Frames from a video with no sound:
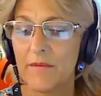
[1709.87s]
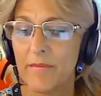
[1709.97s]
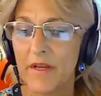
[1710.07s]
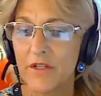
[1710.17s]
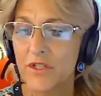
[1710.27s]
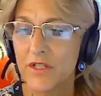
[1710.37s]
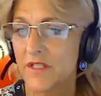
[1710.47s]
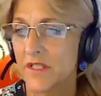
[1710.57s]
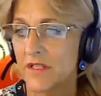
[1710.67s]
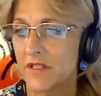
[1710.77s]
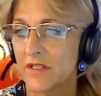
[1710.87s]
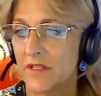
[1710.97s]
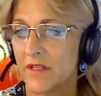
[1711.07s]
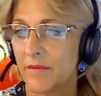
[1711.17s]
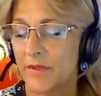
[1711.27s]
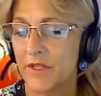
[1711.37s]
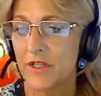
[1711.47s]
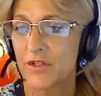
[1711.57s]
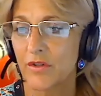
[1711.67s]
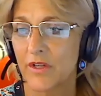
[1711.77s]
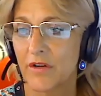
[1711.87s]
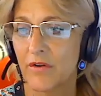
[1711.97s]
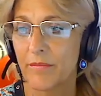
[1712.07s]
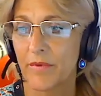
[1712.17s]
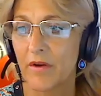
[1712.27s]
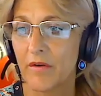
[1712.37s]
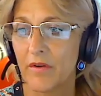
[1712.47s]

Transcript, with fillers: because she sees the potential in crypto